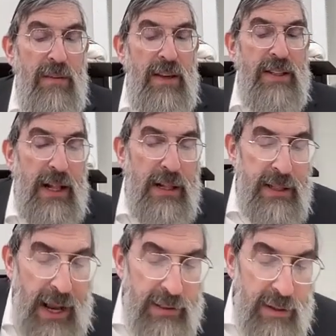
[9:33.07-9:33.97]
V'isak
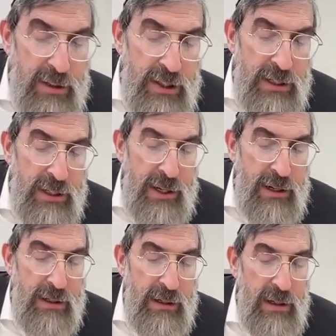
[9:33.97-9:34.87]
change the
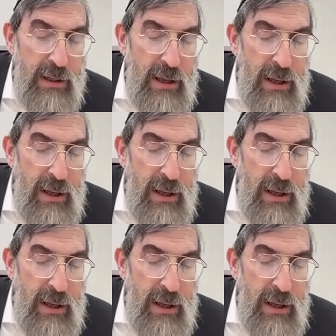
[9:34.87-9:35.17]
girsa.